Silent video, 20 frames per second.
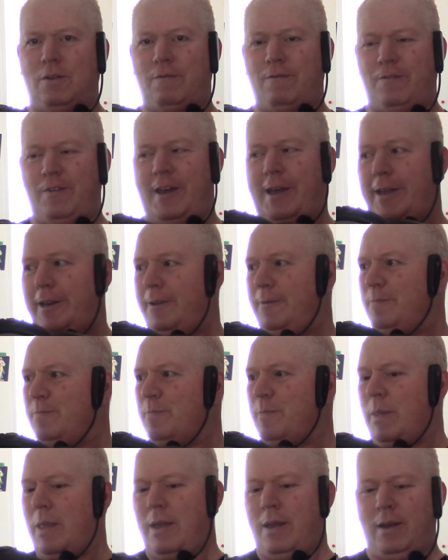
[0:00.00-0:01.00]
fit,
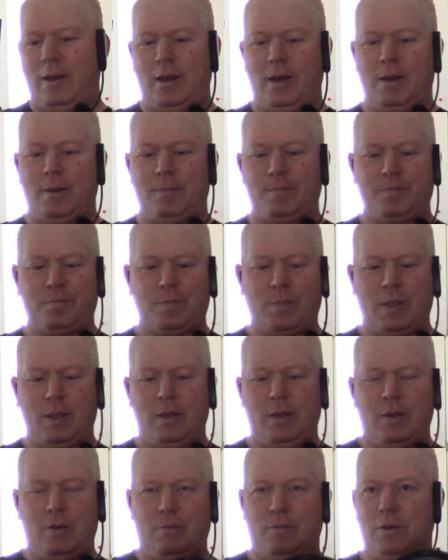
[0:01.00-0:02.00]
um,
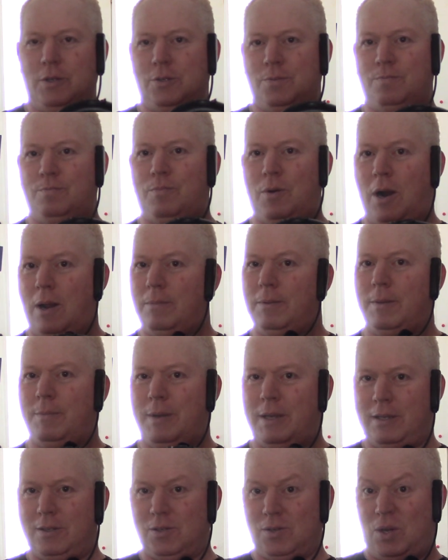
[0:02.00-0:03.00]
which probably
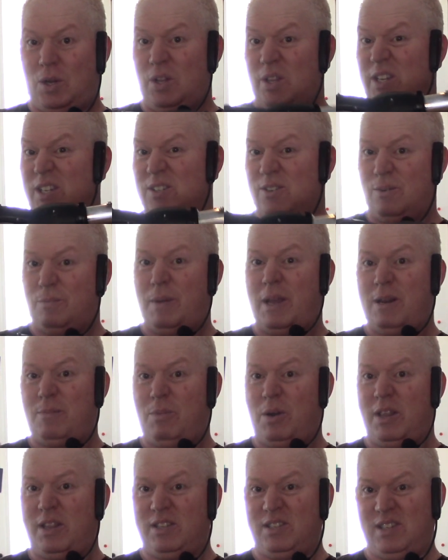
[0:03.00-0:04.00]
means all these are made
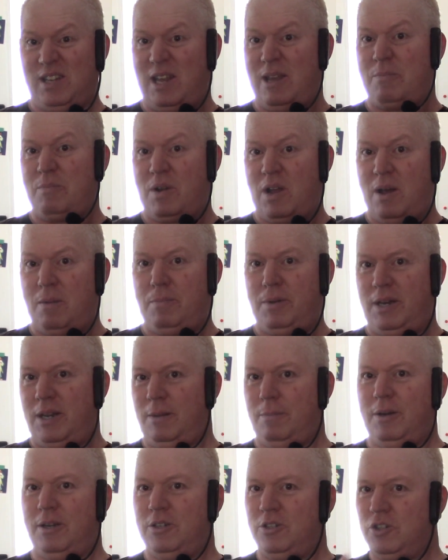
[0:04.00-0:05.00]
by the same
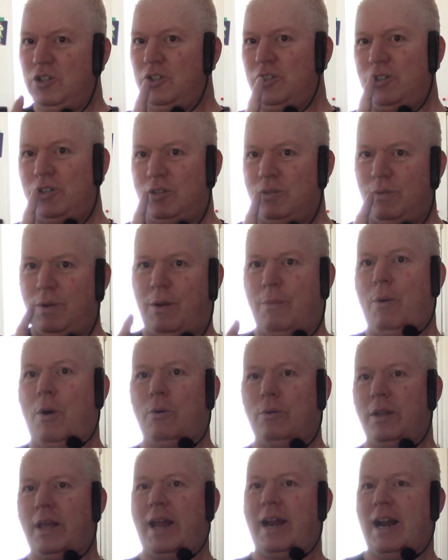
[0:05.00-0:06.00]
company, but shh, we
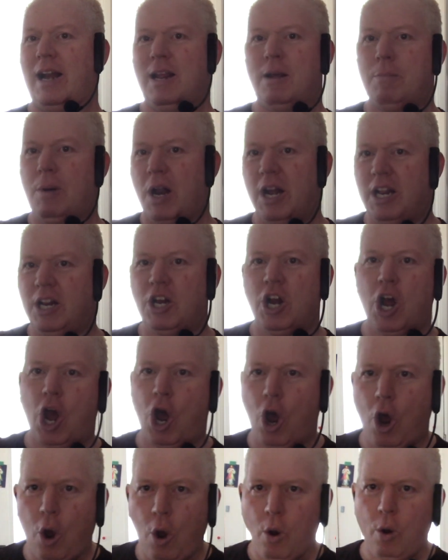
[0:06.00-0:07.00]
won't let anybody
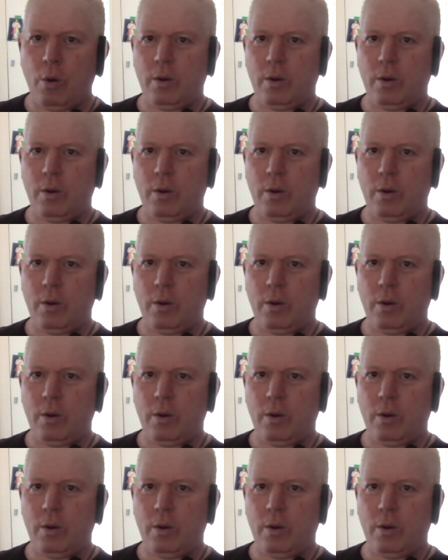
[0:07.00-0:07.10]
know.